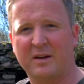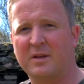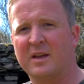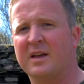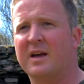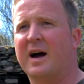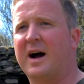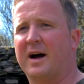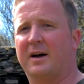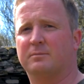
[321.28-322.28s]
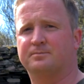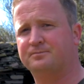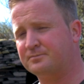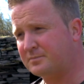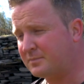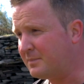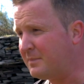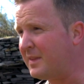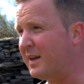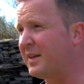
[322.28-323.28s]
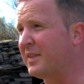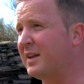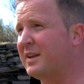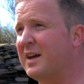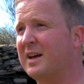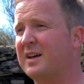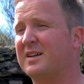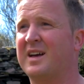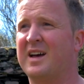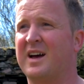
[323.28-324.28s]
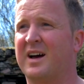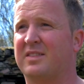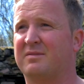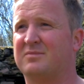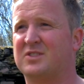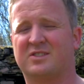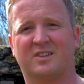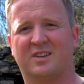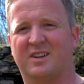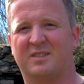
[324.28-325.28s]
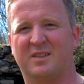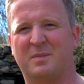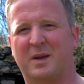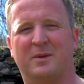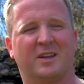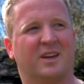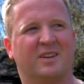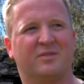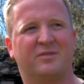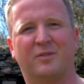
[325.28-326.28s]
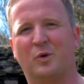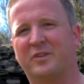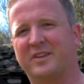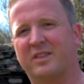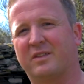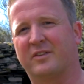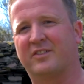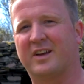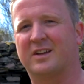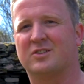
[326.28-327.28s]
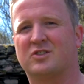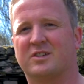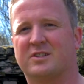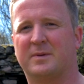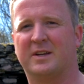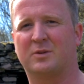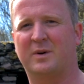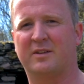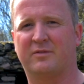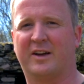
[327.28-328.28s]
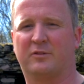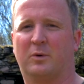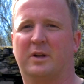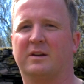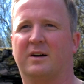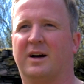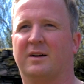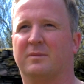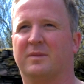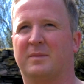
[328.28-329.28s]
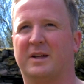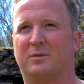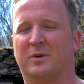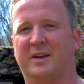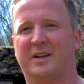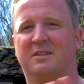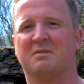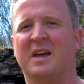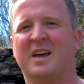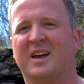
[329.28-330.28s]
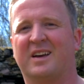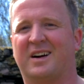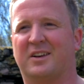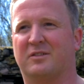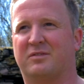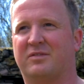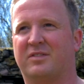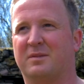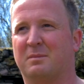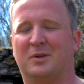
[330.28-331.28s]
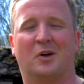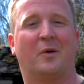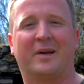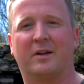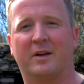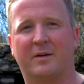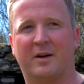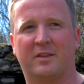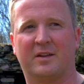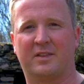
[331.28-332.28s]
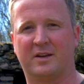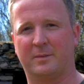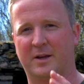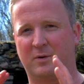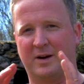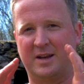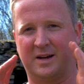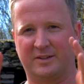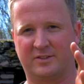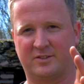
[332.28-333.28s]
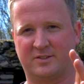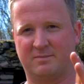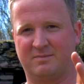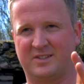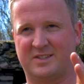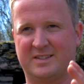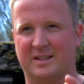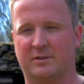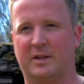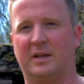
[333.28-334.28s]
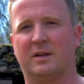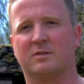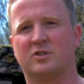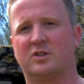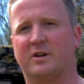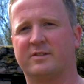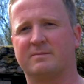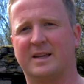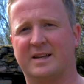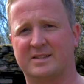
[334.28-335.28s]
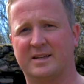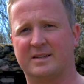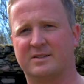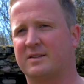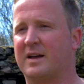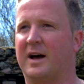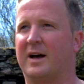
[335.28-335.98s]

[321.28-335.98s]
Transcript: down, and then just a maybe 40th of a second shutter speed, quite a fast one. I don't want any kind of blurring on it or anything. I think it'll be quite a nice silky shot as it is.